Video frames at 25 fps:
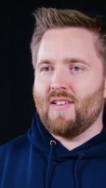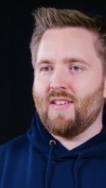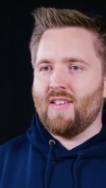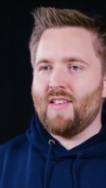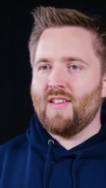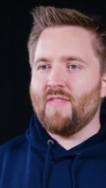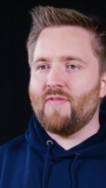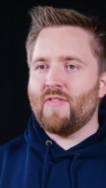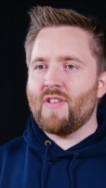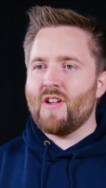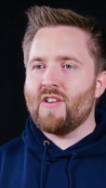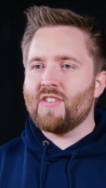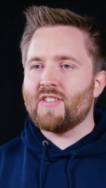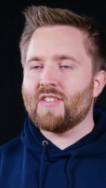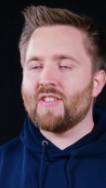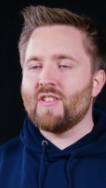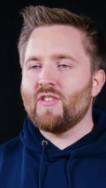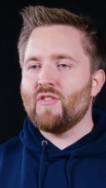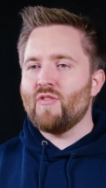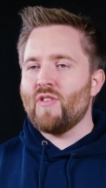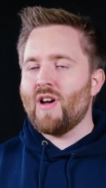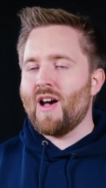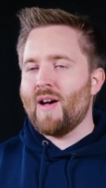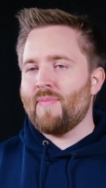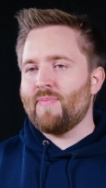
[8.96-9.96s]
If there's a
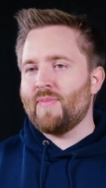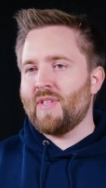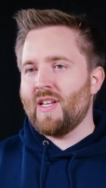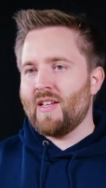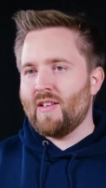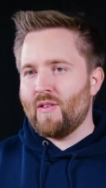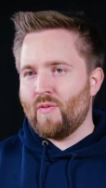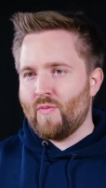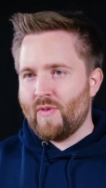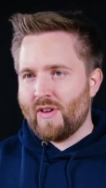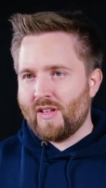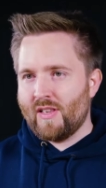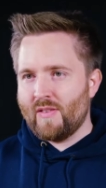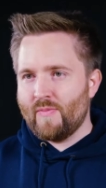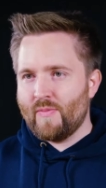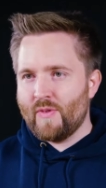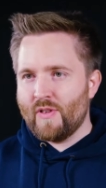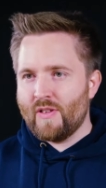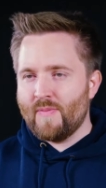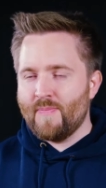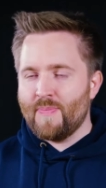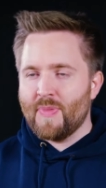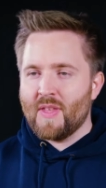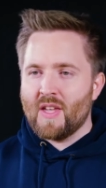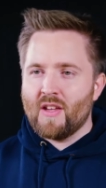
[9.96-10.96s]
new update
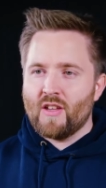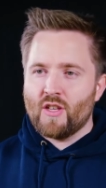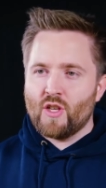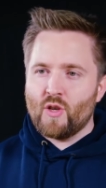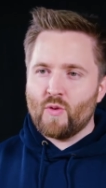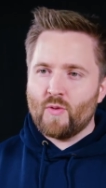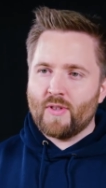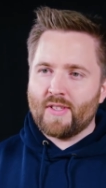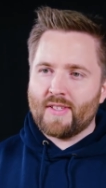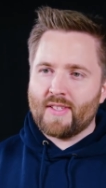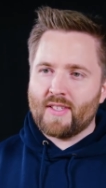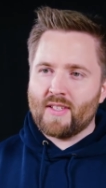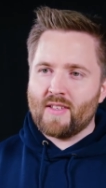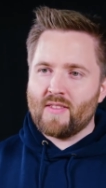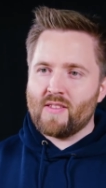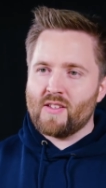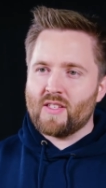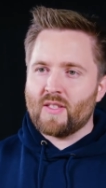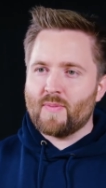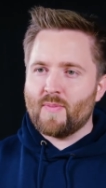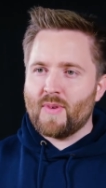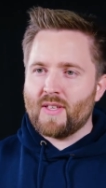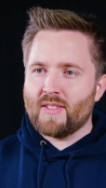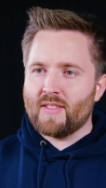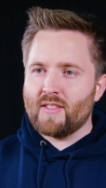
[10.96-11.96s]
available, you will see
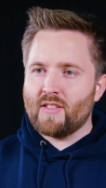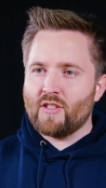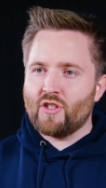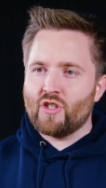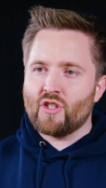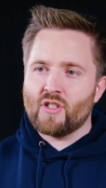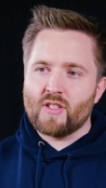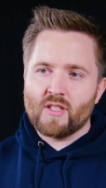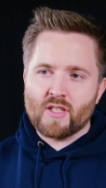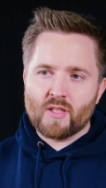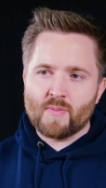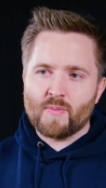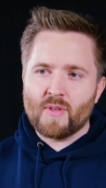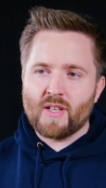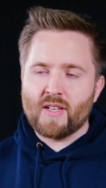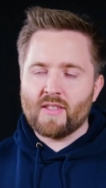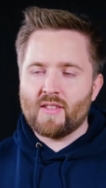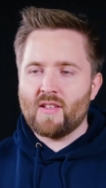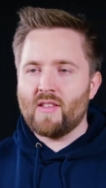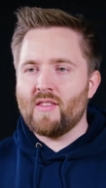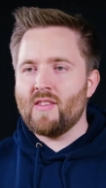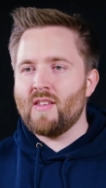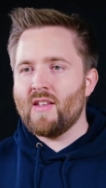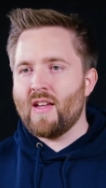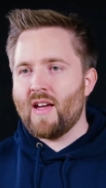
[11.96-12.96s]
this message displayed
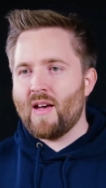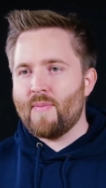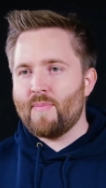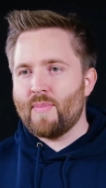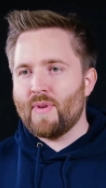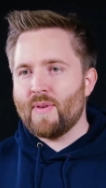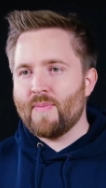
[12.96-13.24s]
in the app.